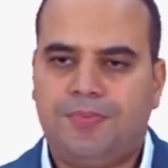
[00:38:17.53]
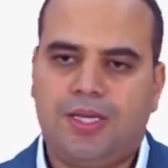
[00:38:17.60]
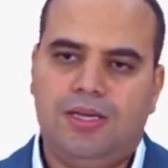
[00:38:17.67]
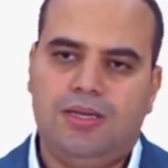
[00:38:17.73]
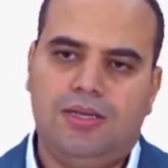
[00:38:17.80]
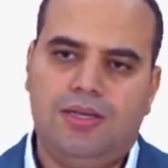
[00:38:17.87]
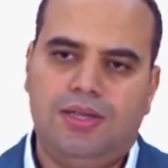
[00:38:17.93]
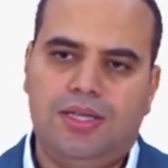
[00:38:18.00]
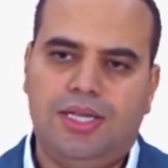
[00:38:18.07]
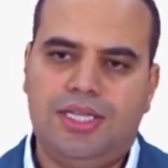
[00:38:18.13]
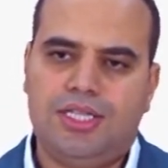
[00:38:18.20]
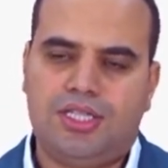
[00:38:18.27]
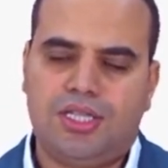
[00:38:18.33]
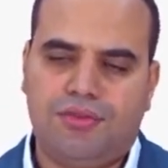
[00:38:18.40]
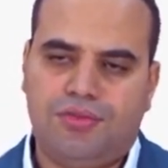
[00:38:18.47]
the
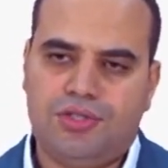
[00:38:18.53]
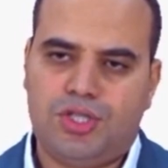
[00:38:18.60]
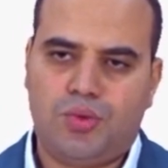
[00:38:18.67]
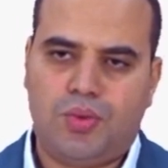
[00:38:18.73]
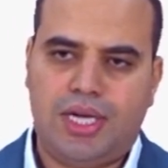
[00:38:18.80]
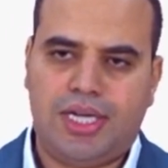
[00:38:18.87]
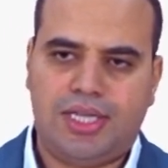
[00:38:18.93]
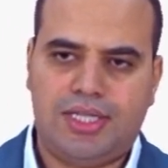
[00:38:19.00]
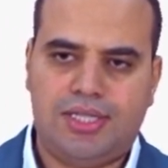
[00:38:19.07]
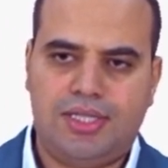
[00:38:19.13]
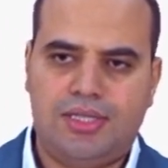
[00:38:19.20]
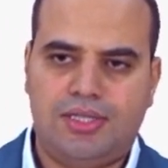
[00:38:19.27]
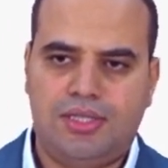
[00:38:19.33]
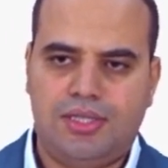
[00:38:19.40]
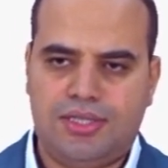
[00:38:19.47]
interference drag that
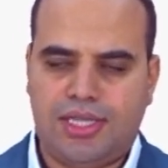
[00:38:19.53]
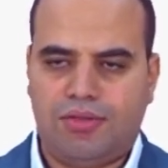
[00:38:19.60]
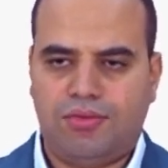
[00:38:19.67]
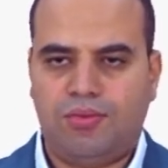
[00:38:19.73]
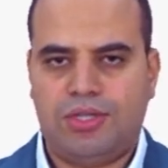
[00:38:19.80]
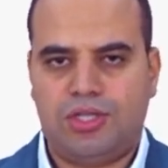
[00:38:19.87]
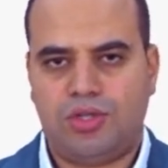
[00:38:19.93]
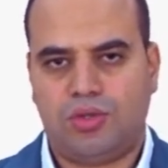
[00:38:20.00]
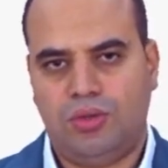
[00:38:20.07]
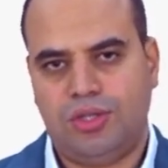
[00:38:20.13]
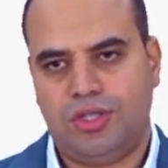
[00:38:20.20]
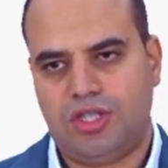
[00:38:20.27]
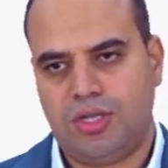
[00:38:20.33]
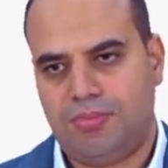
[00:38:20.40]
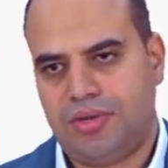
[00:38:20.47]
is inside of it, which is called
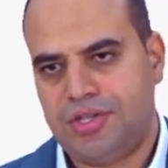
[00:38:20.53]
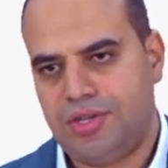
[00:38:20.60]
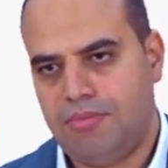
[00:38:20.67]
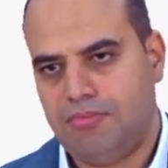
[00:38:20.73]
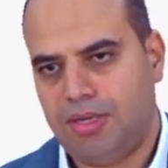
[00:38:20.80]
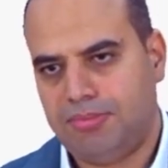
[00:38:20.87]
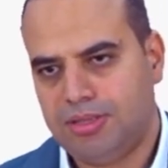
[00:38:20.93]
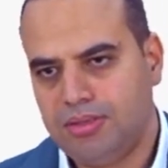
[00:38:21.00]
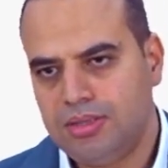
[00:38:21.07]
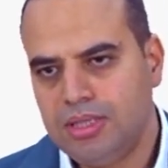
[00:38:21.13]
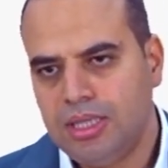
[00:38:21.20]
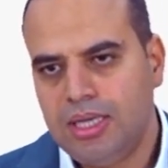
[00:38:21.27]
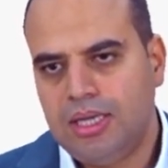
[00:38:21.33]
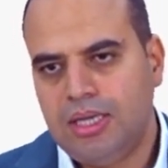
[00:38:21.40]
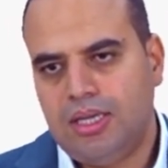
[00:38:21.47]
the separation bubble,
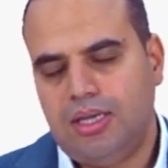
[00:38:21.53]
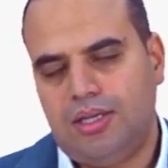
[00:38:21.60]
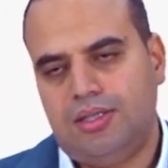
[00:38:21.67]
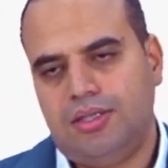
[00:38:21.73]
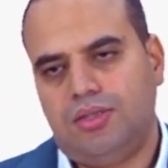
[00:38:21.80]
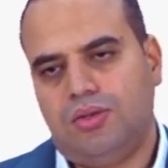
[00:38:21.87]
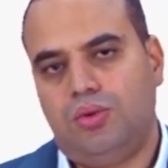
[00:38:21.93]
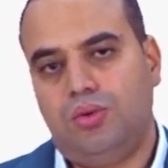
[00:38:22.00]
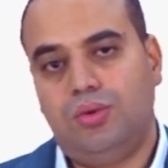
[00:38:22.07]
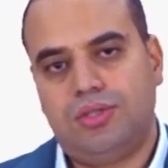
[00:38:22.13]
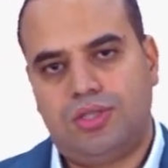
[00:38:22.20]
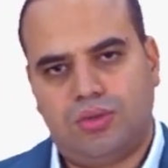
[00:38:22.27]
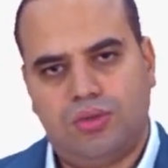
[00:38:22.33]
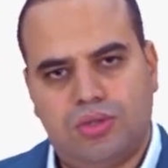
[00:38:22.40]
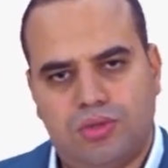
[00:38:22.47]
or
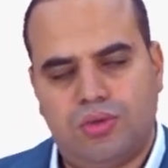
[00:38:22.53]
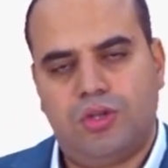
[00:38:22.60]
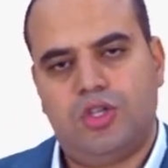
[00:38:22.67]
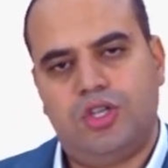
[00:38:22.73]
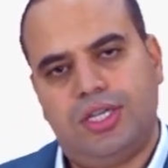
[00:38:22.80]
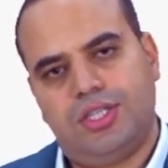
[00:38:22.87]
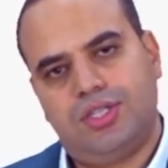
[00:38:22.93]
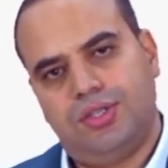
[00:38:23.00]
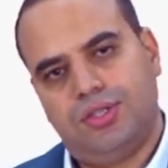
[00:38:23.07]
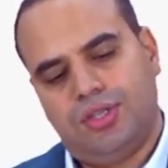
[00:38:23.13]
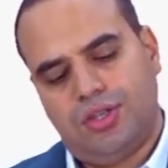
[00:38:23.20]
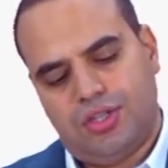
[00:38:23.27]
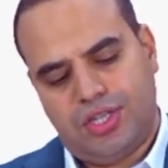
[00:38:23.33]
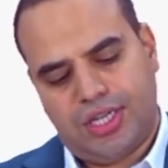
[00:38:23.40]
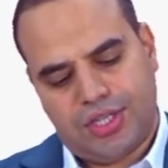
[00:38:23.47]
it's called also the
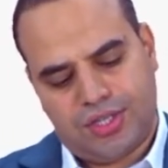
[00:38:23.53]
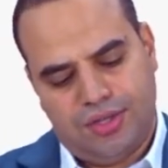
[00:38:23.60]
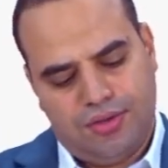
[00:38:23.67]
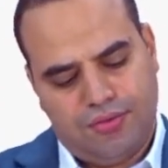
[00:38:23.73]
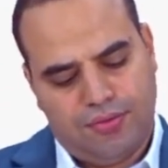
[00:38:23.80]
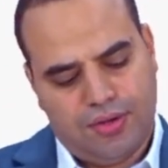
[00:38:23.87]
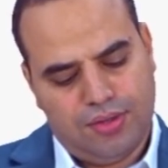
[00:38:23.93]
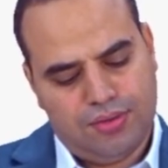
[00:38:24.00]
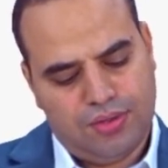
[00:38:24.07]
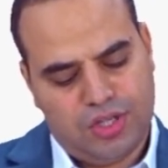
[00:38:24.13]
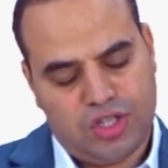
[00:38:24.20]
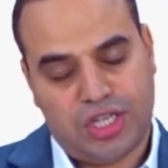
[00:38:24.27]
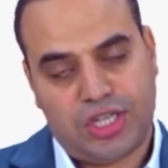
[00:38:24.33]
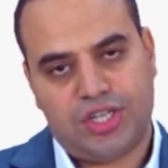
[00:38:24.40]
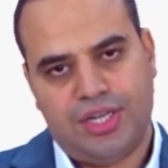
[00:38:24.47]

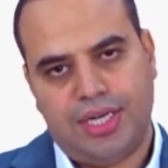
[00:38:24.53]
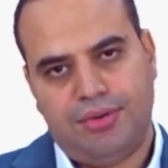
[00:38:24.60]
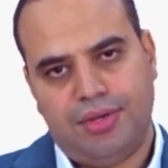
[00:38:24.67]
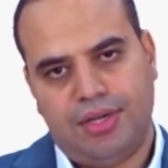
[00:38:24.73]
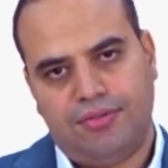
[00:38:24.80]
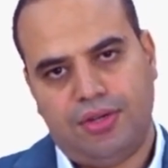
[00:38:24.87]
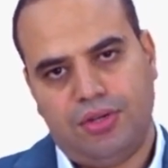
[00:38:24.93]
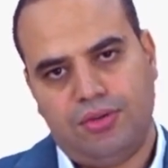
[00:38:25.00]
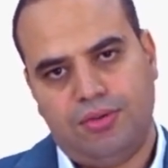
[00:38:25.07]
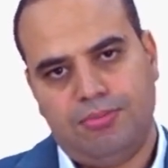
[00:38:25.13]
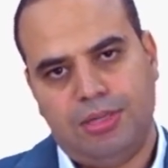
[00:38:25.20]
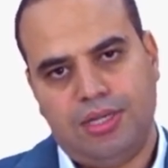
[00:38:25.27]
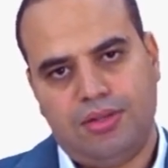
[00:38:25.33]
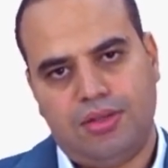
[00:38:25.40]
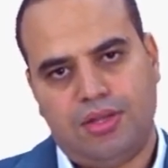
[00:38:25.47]
junction area flow
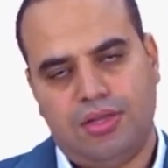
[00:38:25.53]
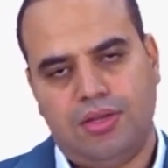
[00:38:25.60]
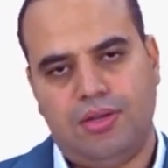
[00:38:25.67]
beneath